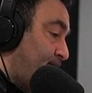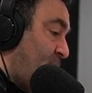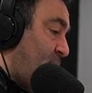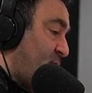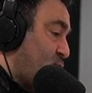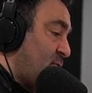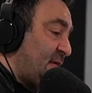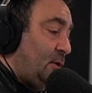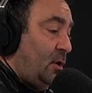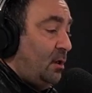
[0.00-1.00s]
No
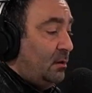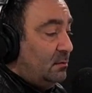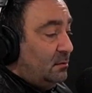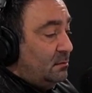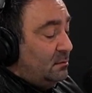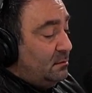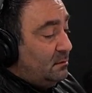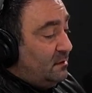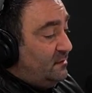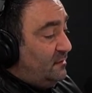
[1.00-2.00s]
issues at all,
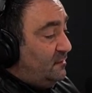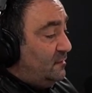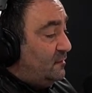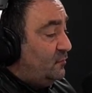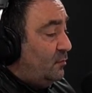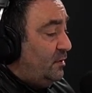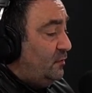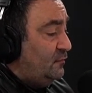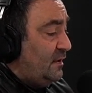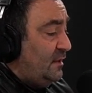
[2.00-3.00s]
Aditya. So what
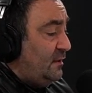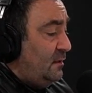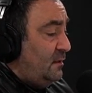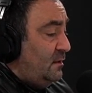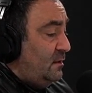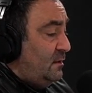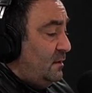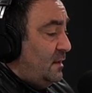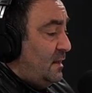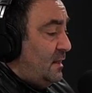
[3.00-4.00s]
are you saying?
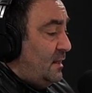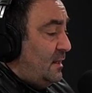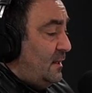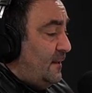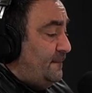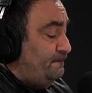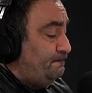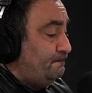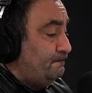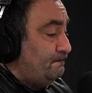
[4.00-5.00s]
Um,